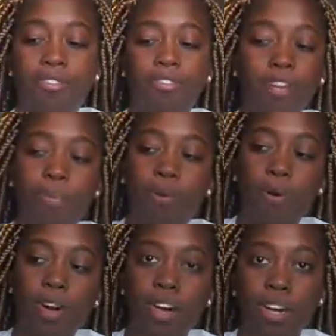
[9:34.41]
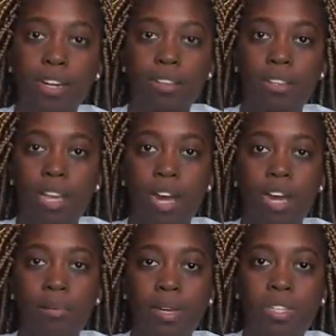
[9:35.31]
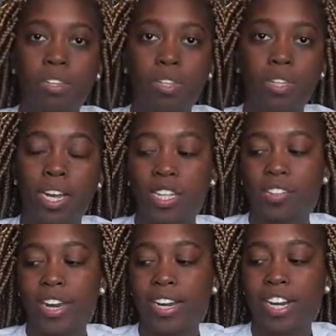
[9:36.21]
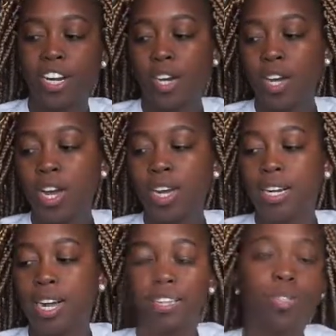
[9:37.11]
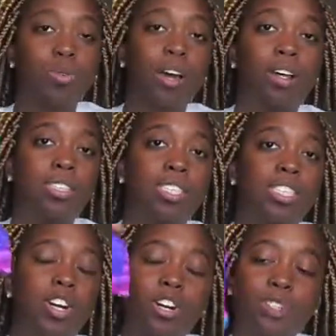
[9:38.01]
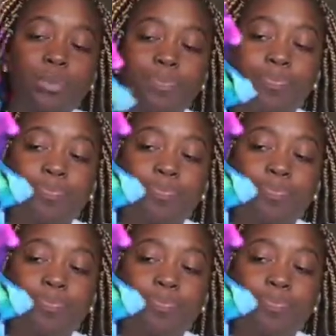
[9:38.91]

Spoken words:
Freeport in little letters right here next to a sea turtle.